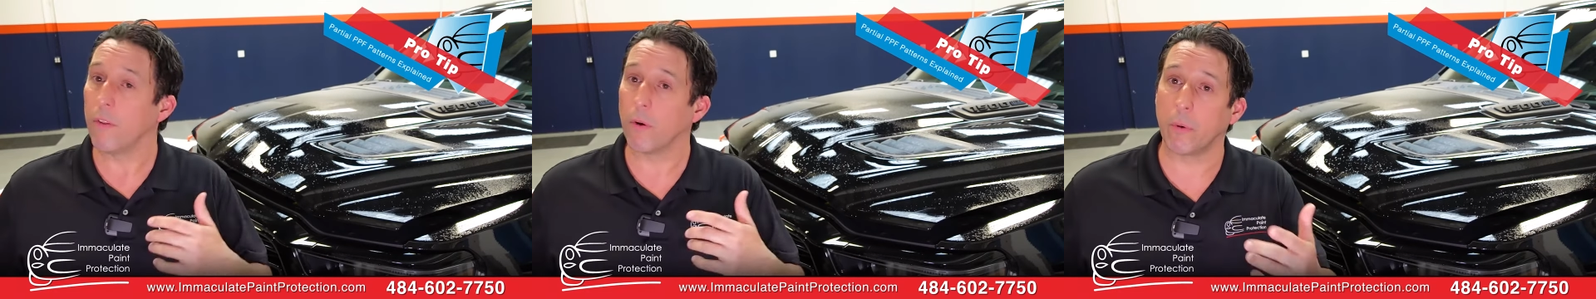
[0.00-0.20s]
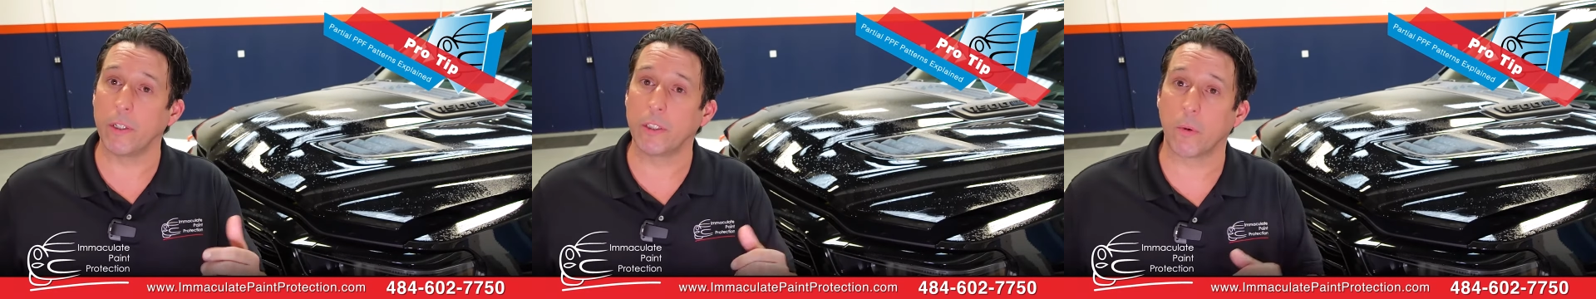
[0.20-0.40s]

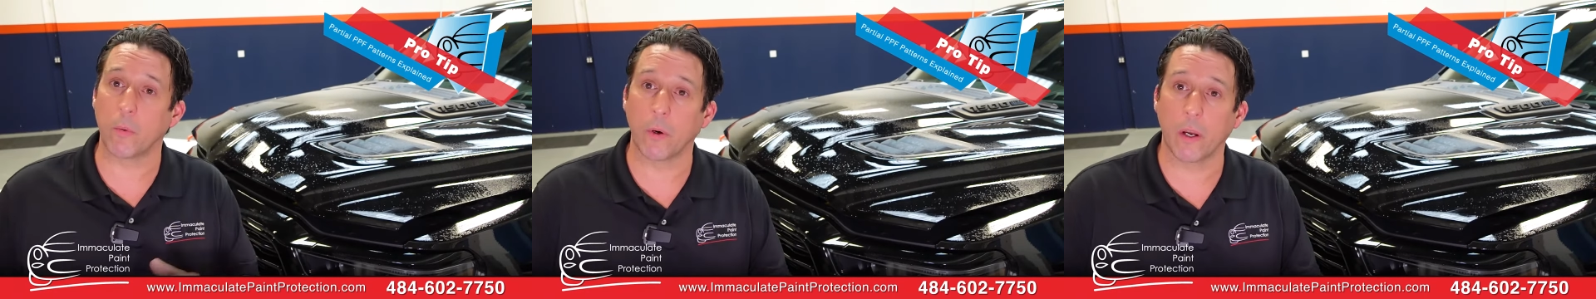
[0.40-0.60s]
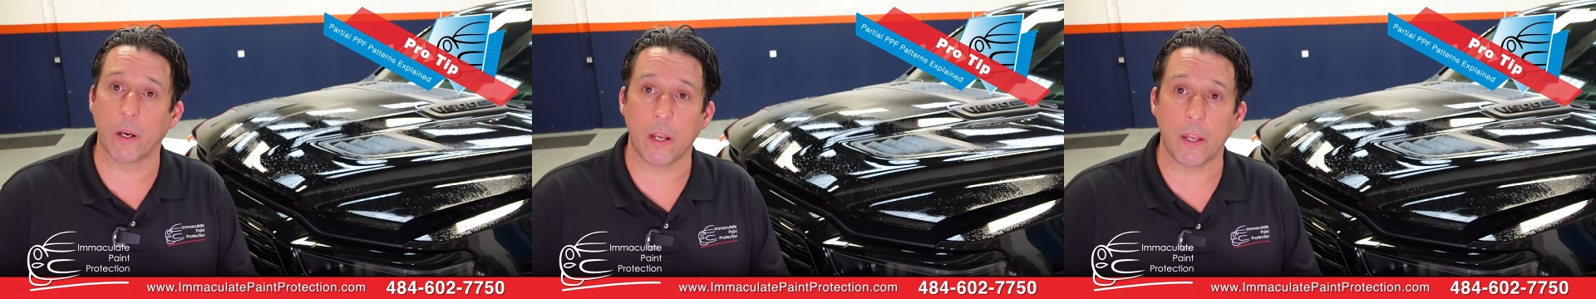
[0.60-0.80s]
The reason
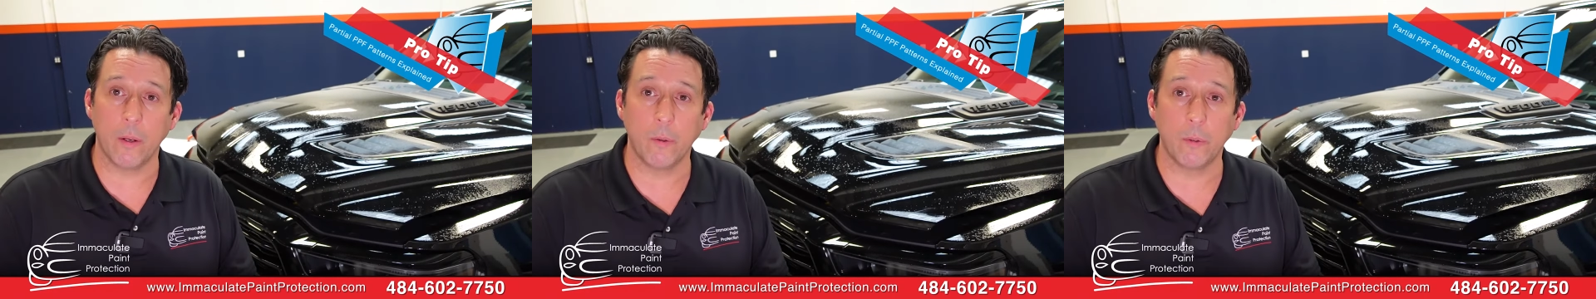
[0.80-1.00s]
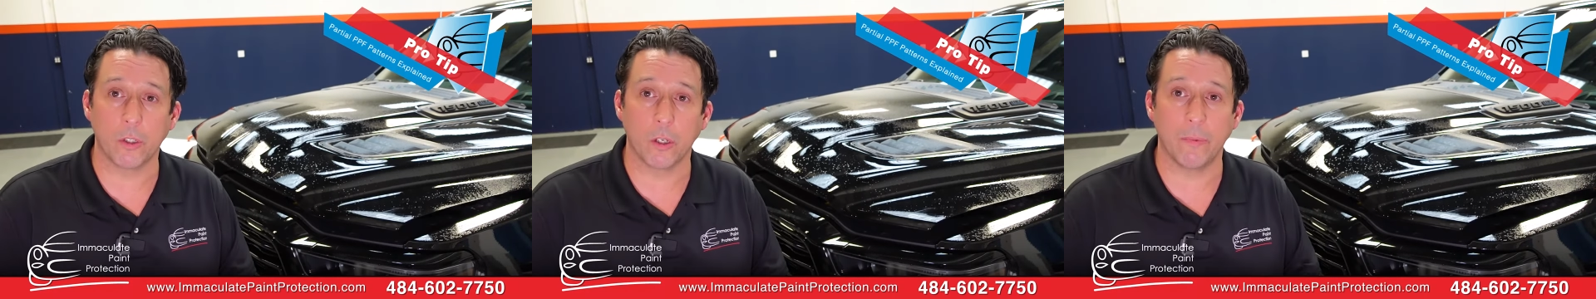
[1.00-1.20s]
we're going to
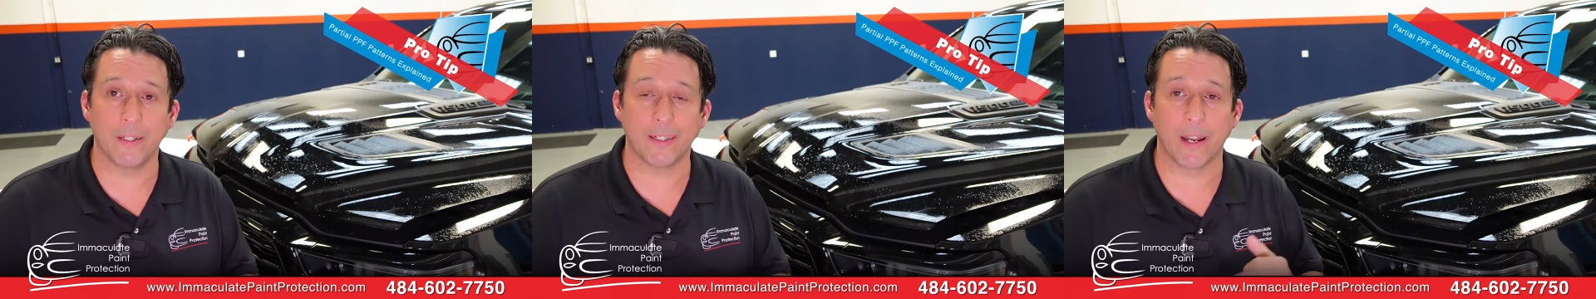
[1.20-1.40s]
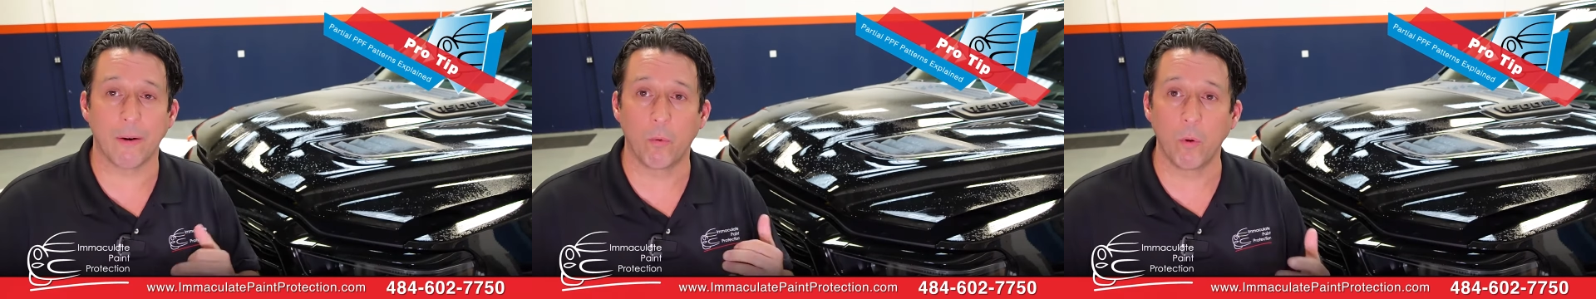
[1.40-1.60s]
use them
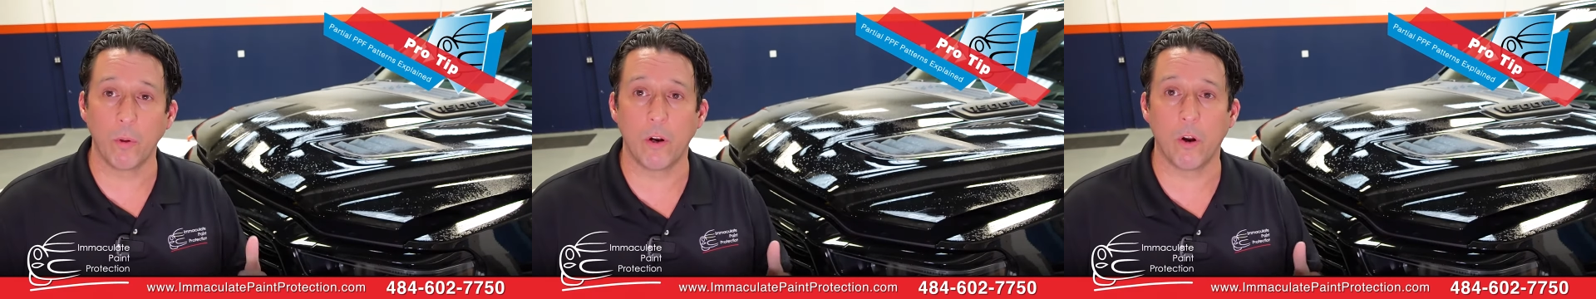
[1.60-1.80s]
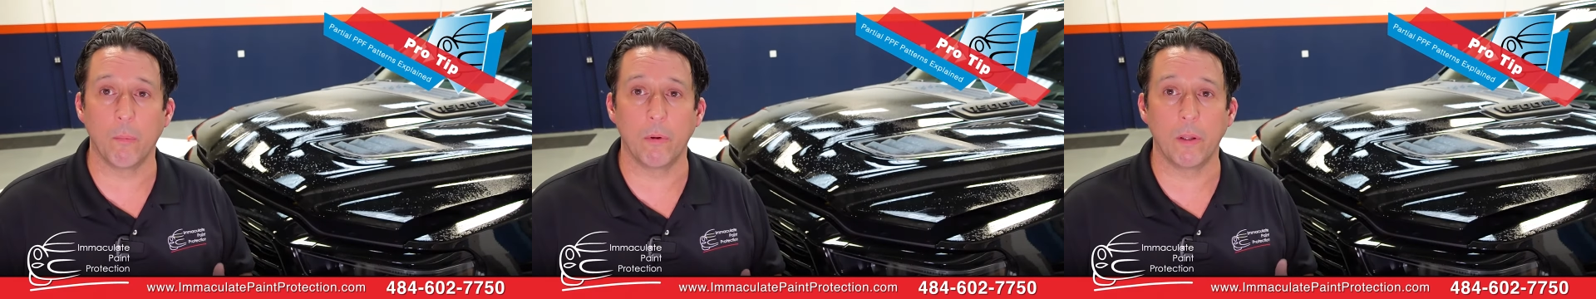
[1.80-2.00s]
is I
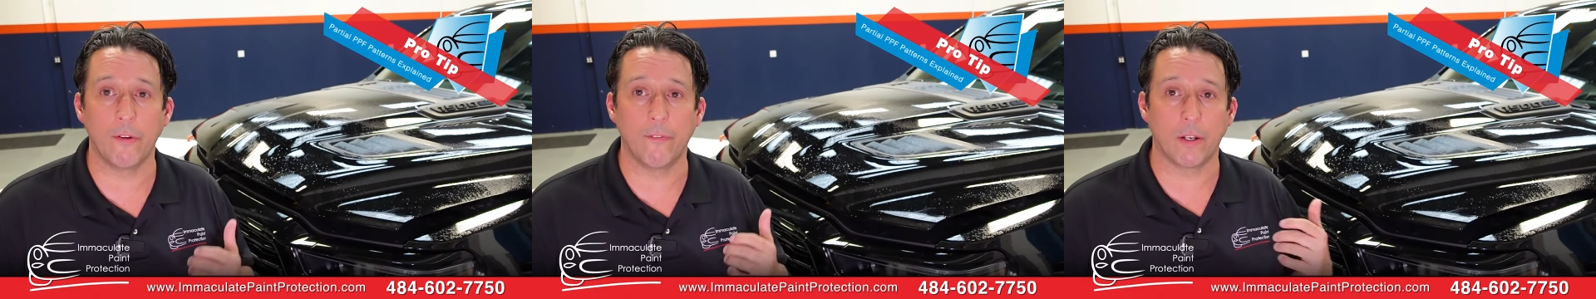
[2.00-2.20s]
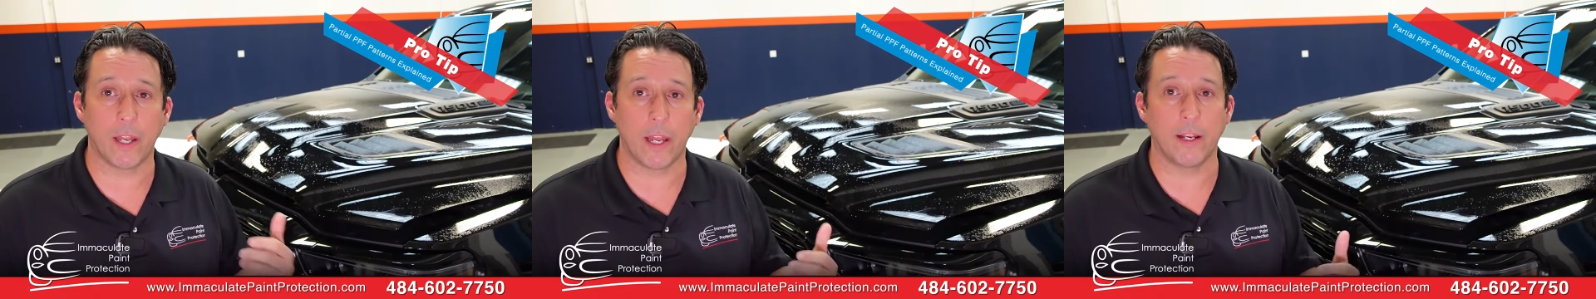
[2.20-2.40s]
really don't
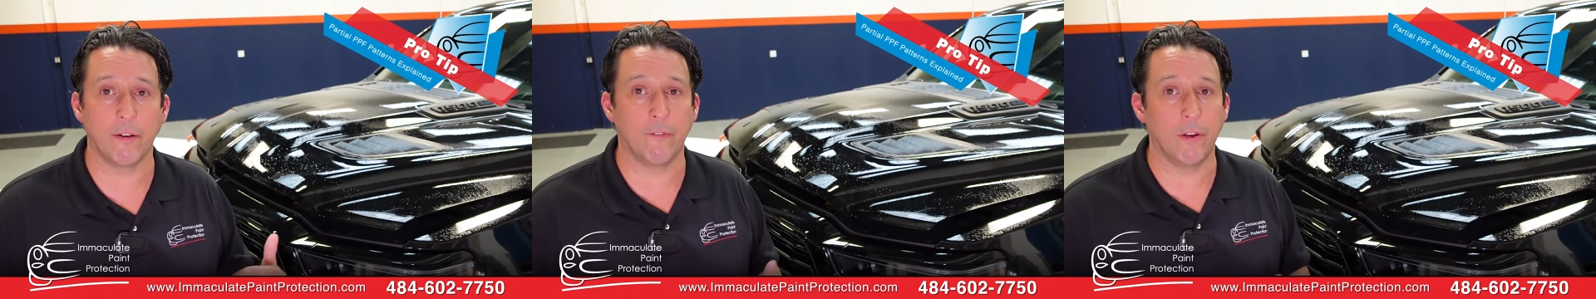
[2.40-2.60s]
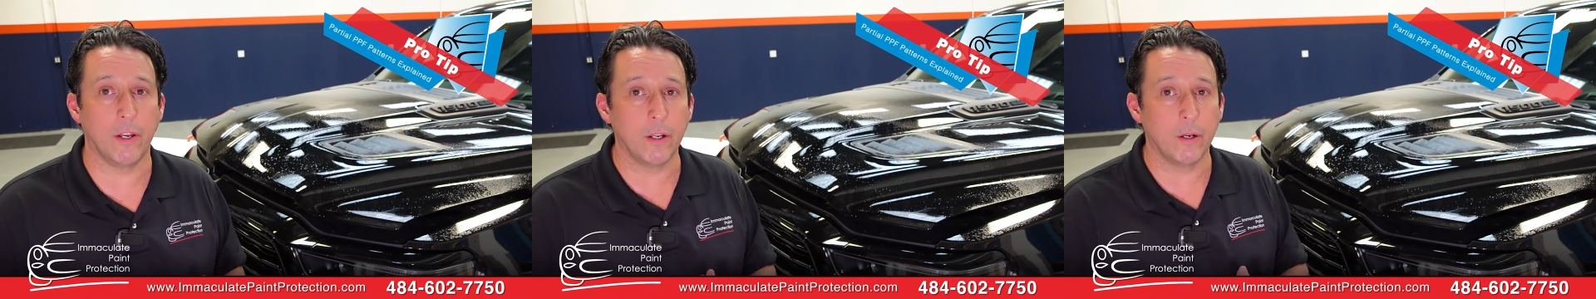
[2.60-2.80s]
believe in
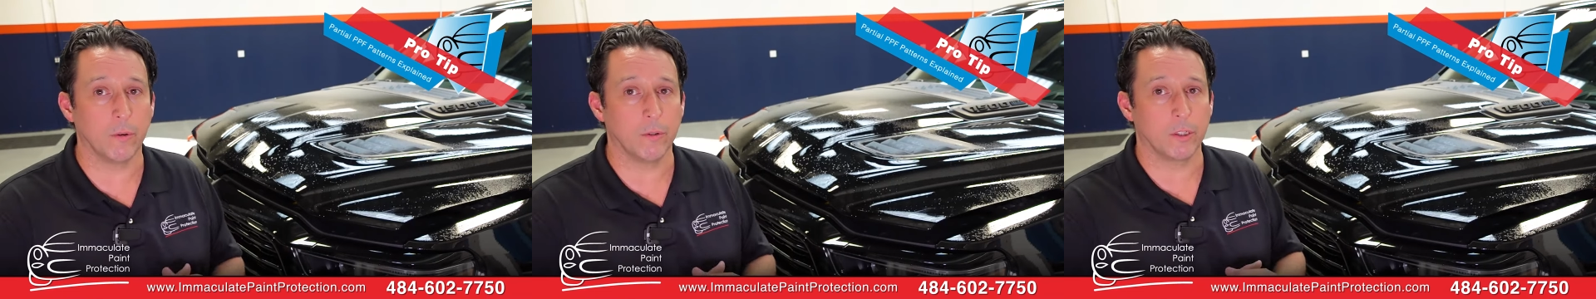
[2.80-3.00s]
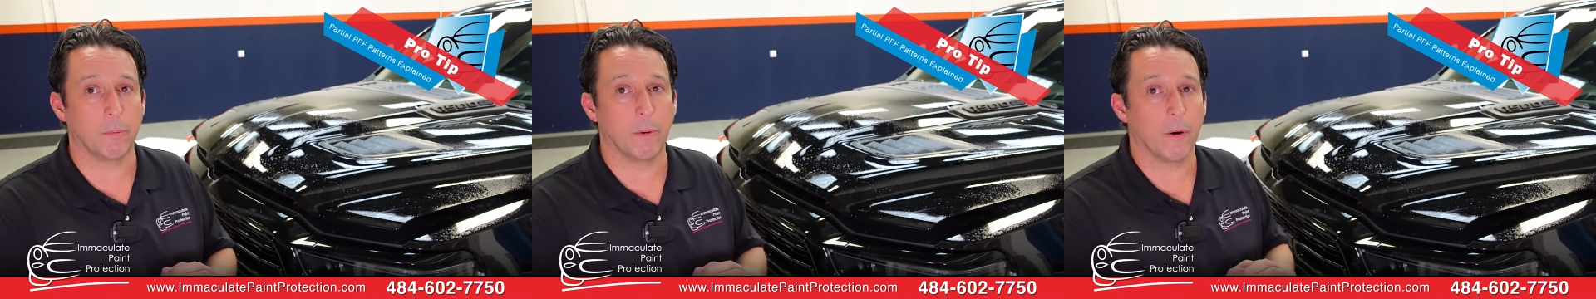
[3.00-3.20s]
taking
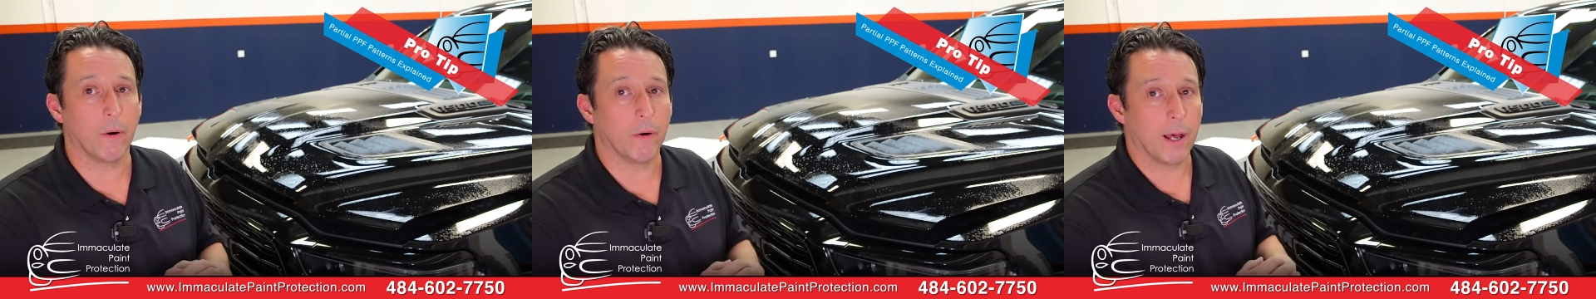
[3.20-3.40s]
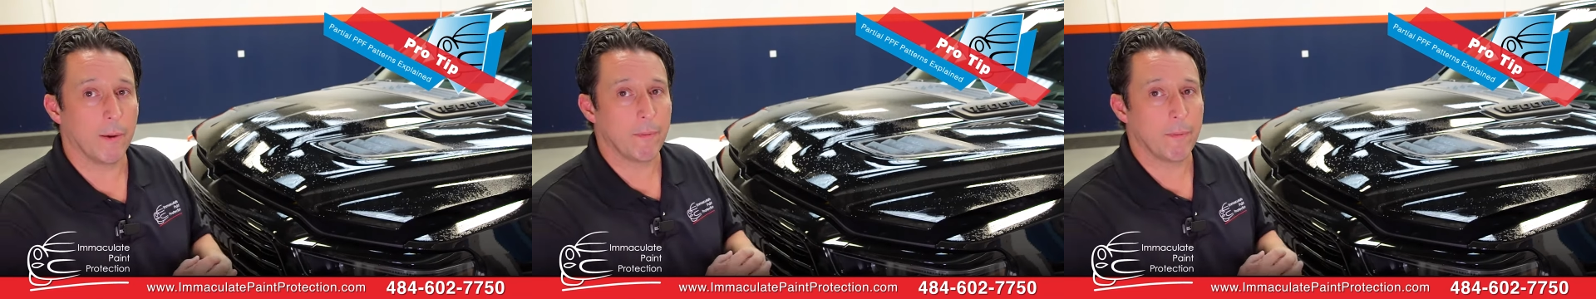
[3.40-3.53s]
vehicles apart.